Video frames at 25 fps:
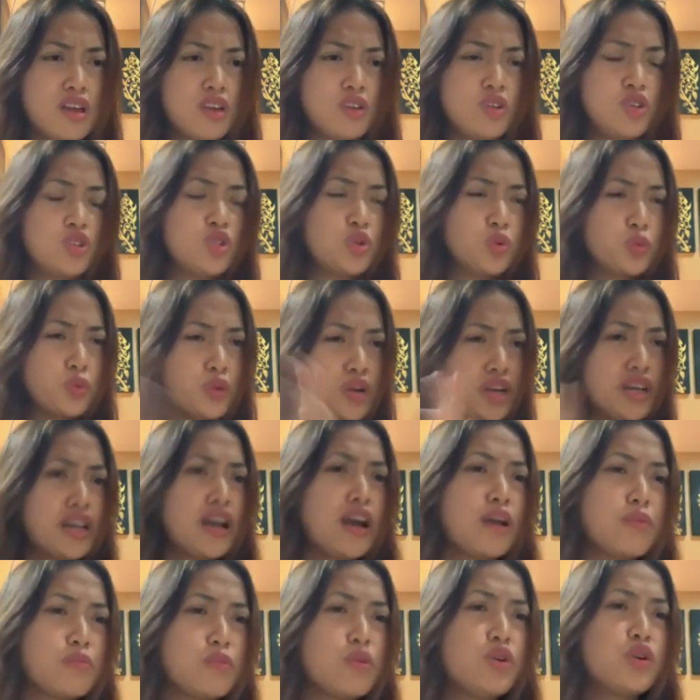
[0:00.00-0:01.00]
You should work
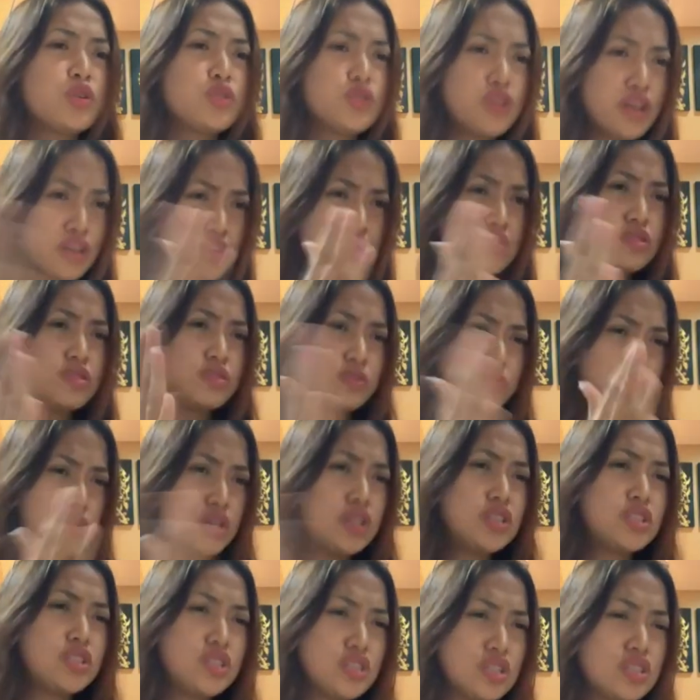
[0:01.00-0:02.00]
out more to to
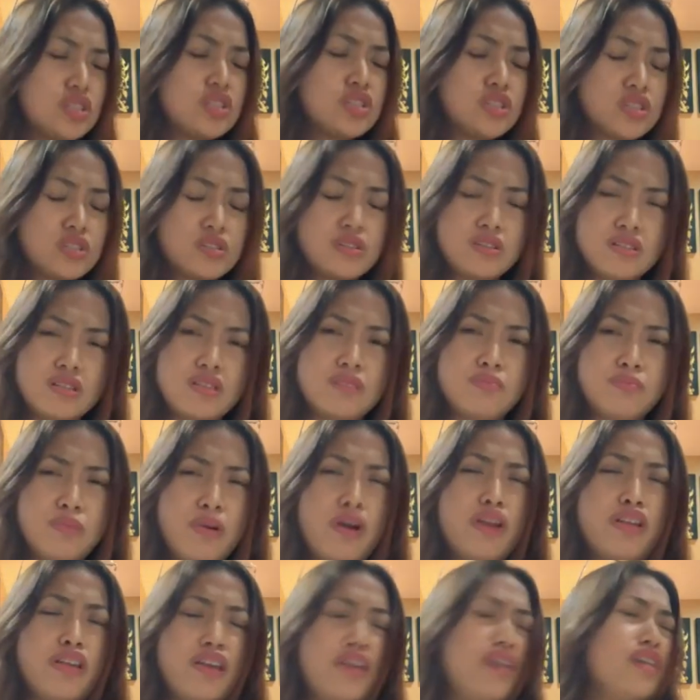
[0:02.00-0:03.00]
reach this this
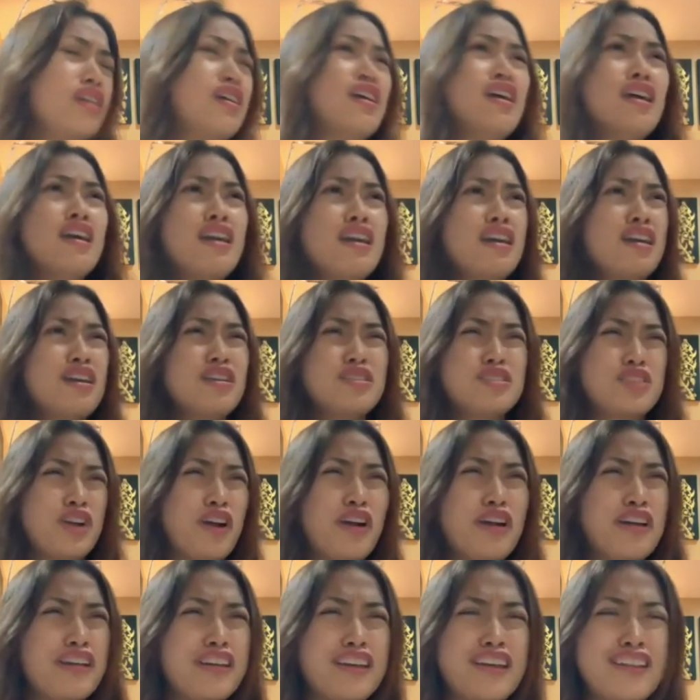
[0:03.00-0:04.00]
body
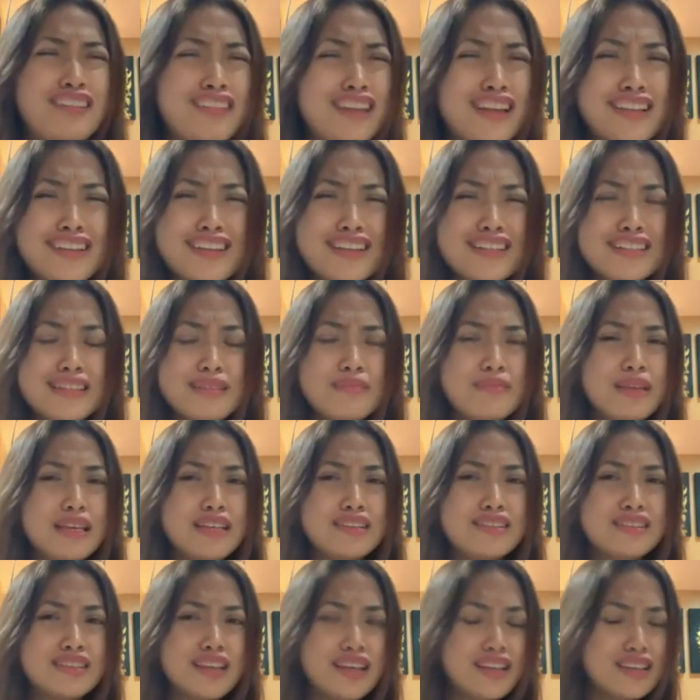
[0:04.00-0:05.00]
target. That doesn't
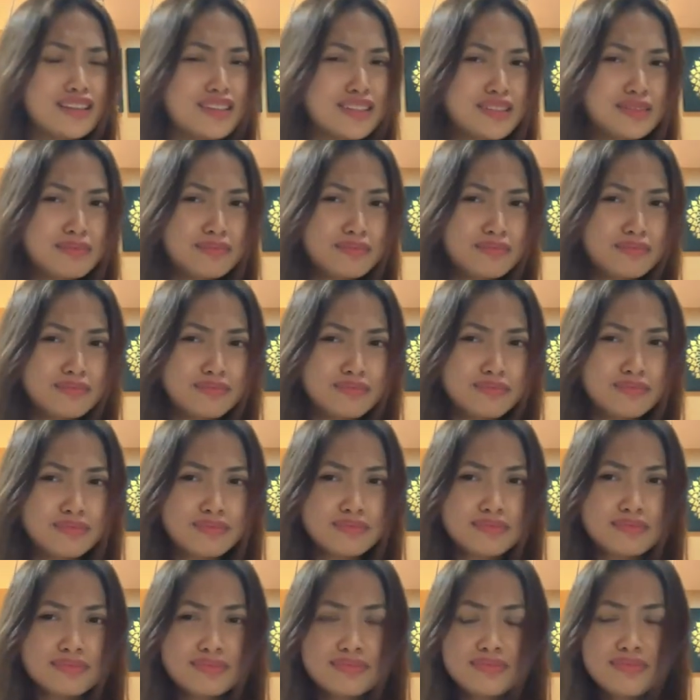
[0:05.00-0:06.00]
make sense.
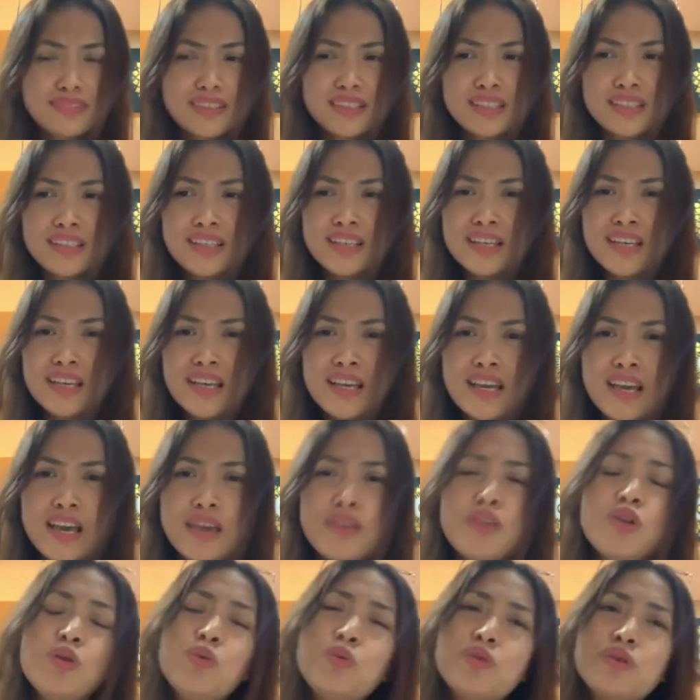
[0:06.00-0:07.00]

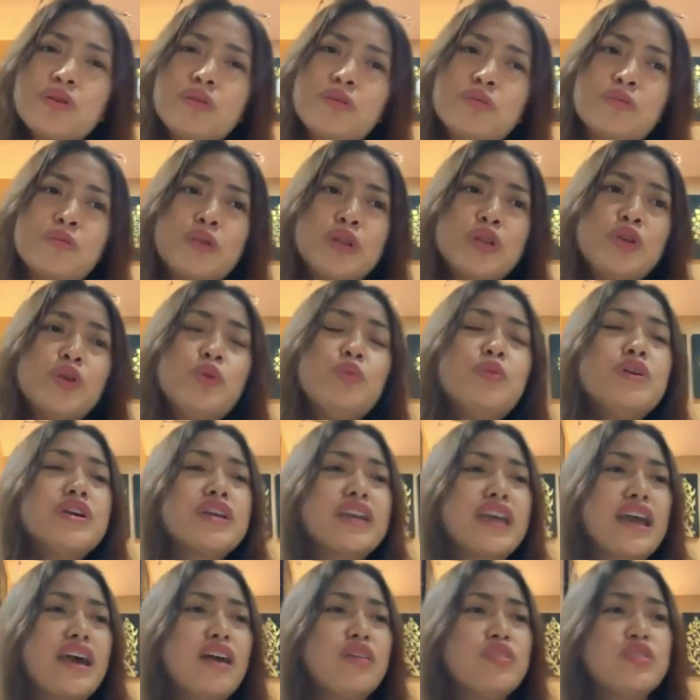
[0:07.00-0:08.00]
You when you
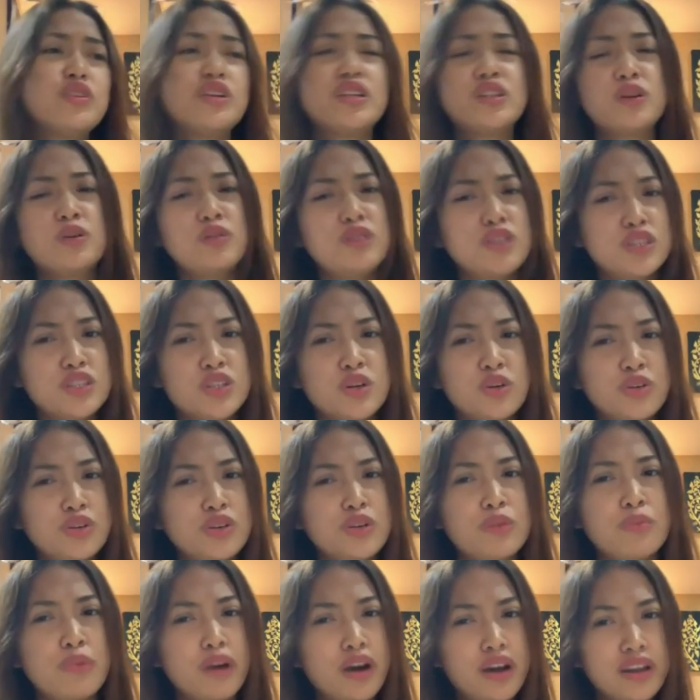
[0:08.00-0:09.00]
work out, you can only tone
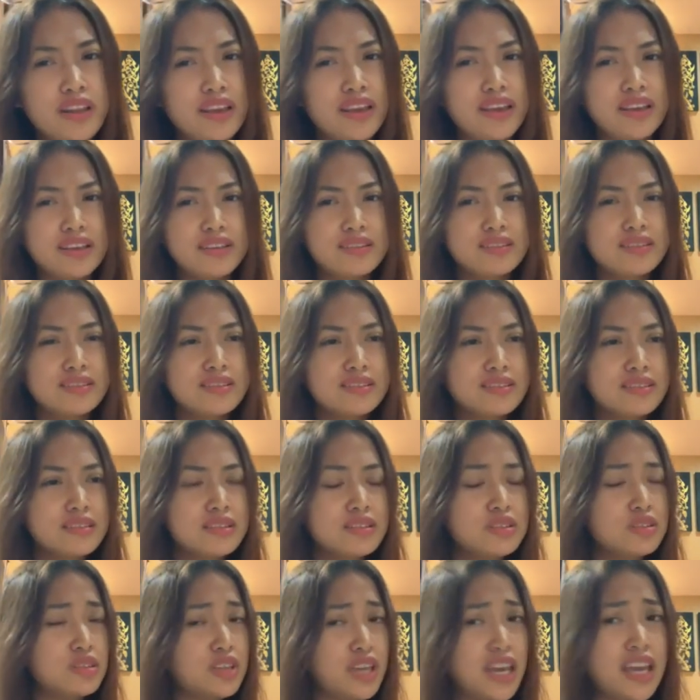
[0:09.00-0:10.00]
your body.
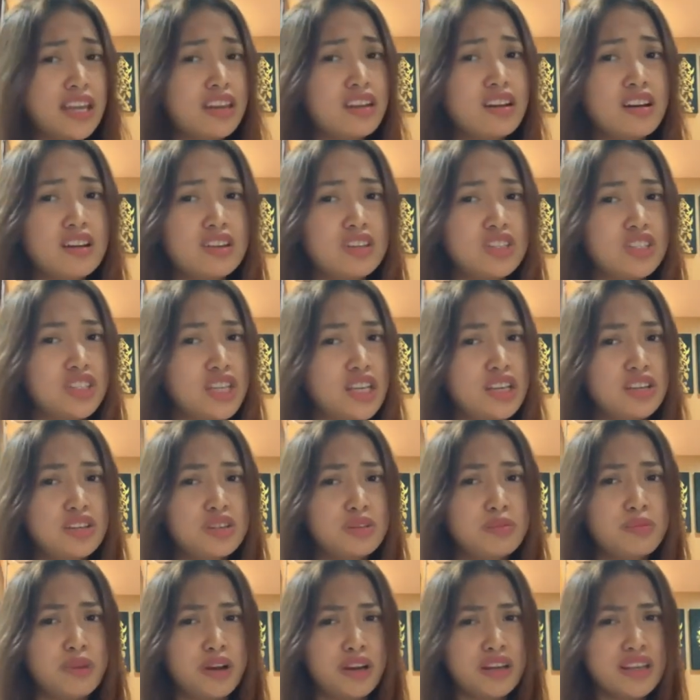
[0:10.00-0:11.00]
You cannot change
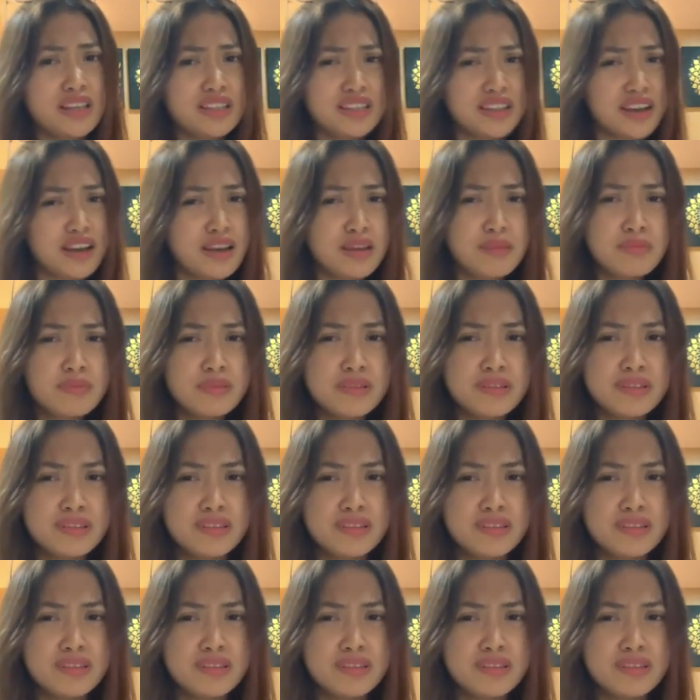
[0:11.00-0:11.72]
your body type.